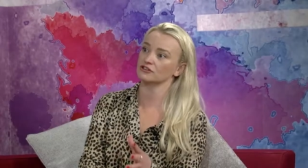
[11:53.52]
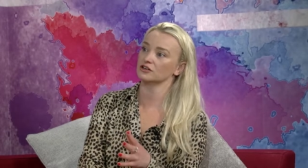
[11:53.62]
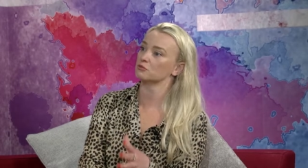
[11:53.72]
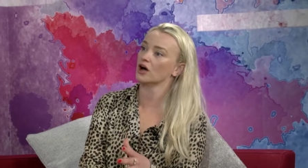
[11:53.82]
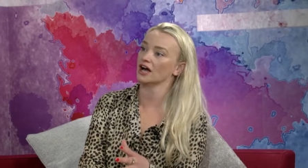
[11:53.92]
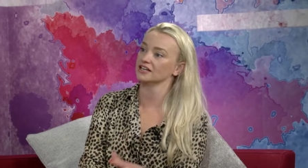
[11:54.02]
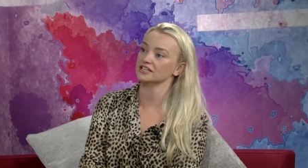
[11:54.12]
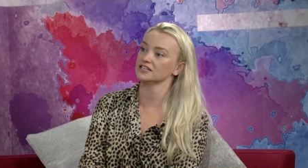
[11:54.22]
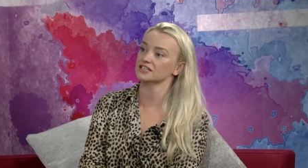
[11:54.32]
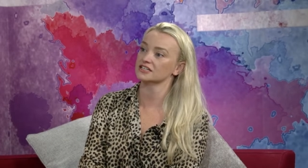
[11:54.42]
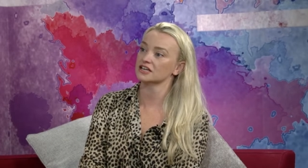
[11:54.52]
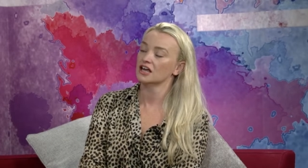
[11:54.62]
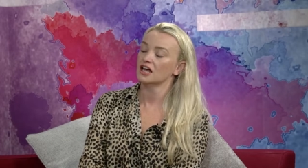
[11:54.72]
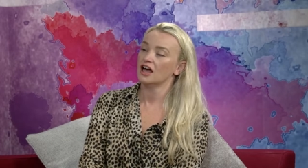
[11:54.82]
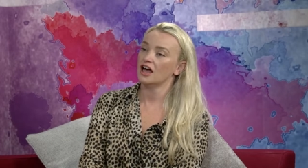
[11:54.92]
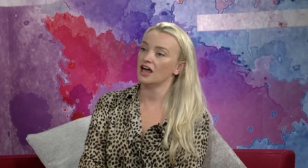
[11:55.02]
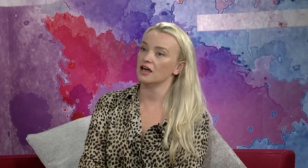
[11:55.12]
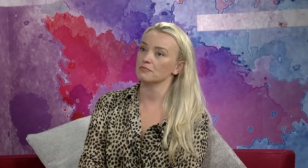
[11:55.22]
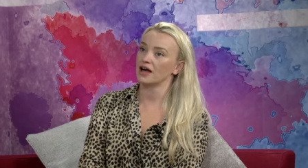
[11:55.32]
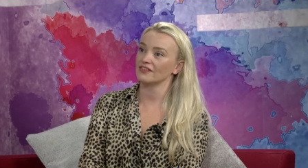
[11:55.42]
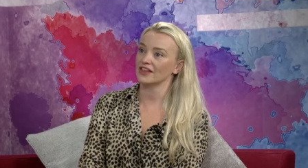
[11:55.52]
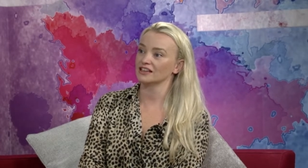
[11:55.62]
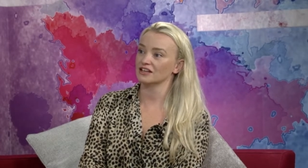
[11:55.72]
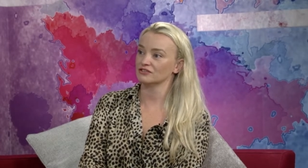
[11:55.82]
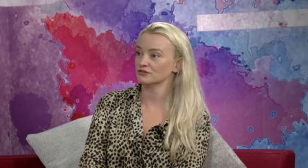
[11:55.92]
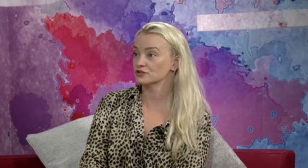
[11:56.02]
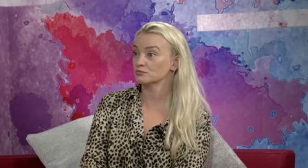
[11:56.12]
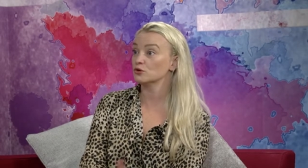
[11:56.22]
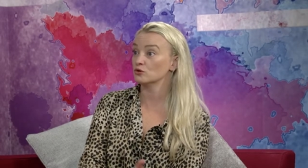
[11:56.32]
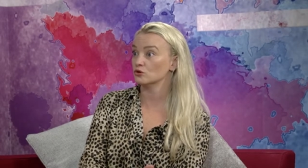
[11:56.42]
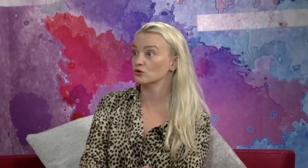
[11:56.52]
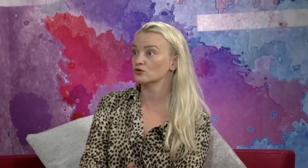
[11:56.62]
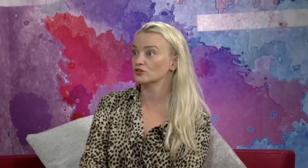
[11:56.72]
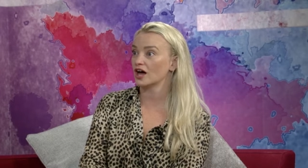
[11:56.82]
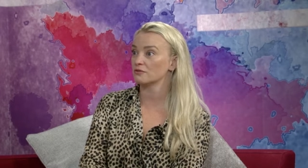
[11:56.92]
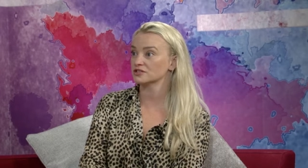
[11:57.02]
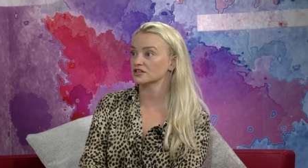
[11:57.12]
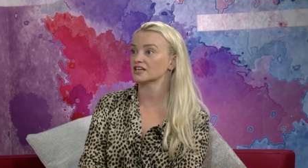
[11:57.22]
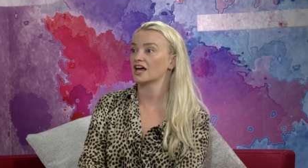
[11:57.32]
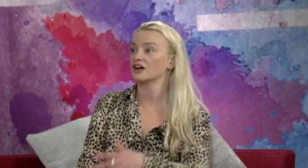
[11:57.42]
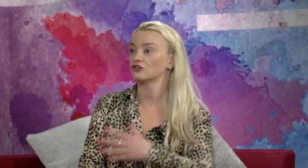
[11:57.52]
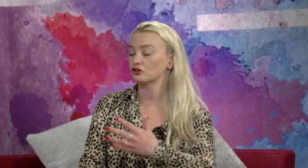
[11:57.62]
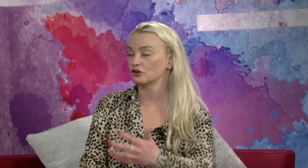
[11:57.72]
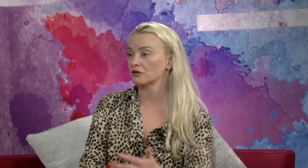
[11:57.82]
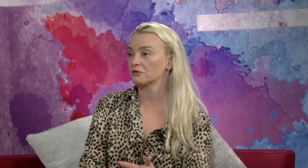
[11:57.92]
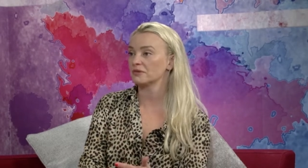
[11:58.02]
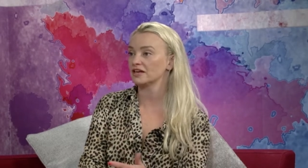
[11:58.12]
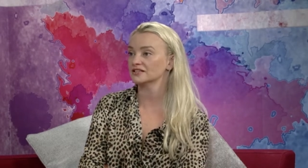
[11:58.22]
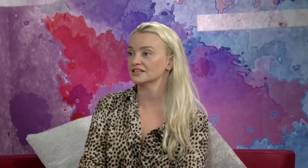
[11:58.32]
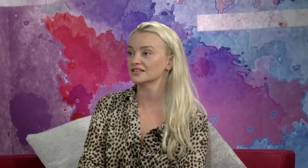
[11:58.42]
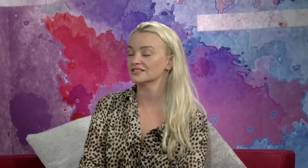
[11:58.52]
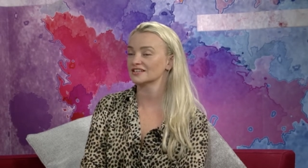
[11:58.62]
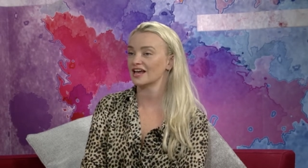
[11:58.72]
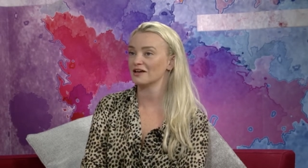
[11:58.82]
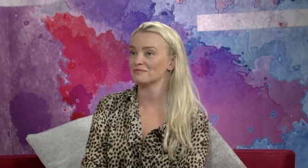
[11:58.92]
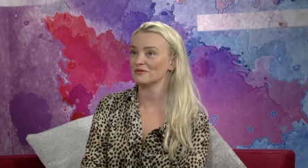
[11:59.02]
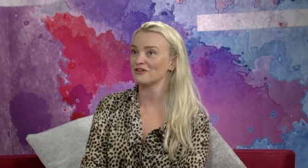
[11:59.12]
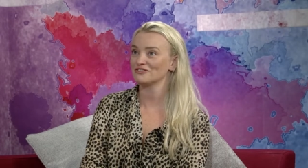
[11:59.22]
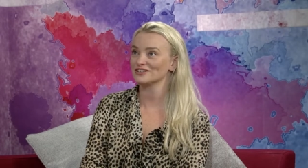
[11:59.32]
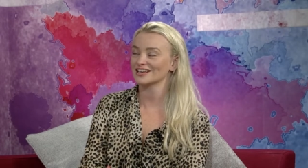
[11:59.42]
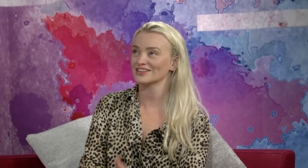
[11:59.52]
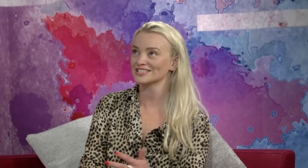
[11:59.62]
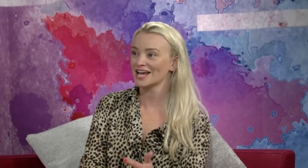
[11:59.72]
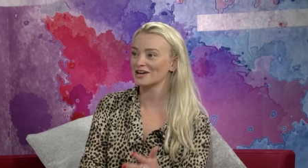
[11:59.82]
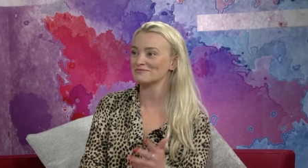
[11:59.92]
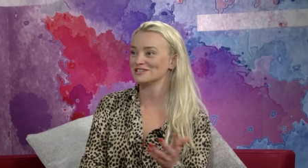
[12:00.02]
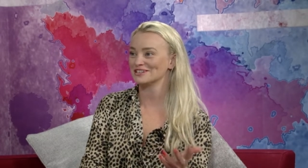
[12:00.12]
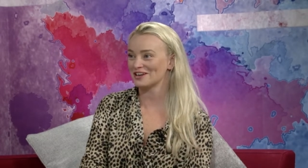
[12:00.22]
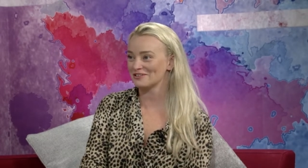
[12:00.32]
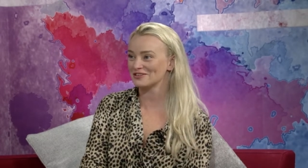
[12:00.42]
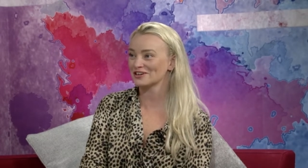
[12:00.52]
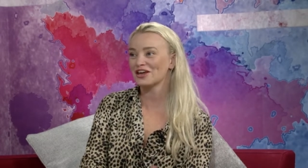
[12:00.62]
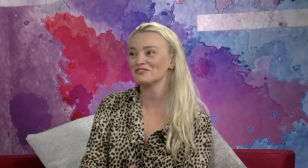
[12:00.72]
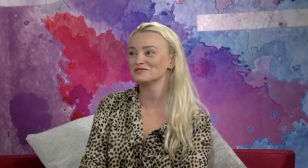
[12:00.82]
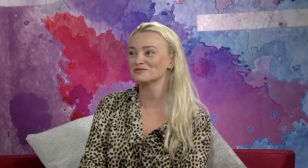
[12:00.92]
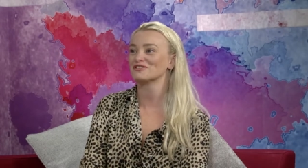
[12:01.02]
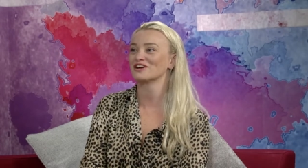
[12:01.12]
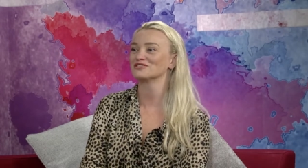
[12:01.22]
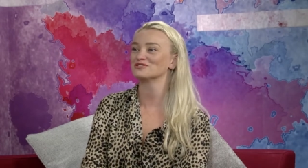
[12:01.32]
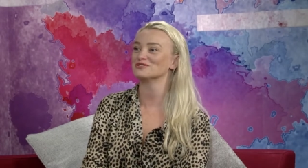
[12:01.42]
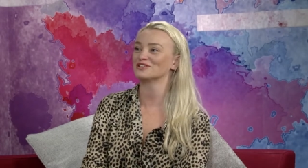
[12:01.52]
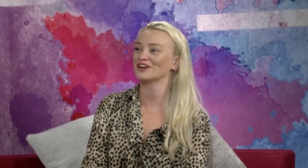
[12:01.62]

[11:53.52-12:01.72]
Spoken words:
what I needed, and that level of support that I was going to get on an ongoing basis. Obviously, at the time, we didn't know that COVID was around the corner.